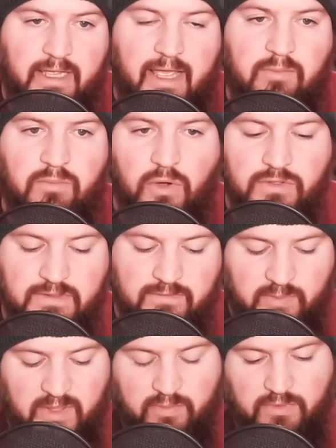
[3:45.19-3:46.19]
And most of the
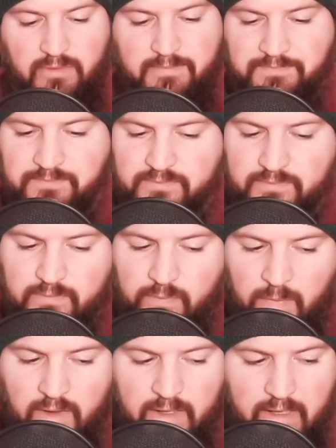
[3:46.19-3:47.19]
people,
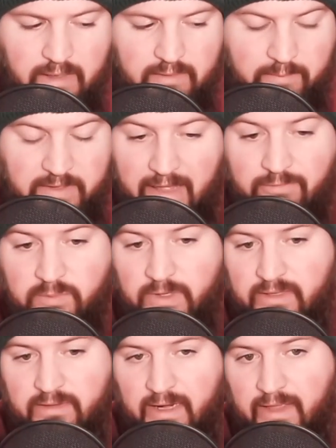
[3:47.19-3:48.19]

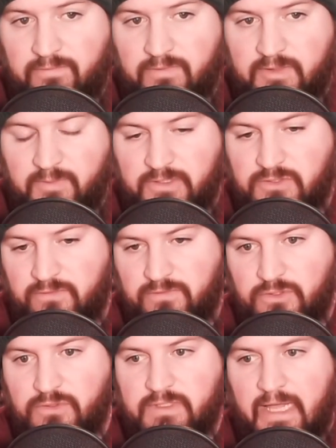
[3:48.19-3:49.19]
everybody that I've experienced who have
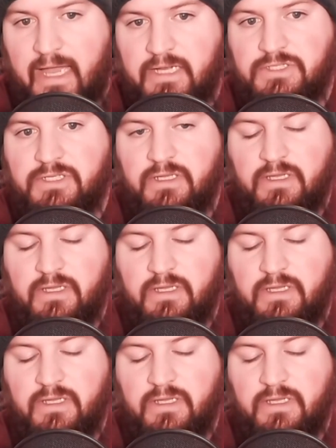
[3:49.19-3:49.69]
used Ash,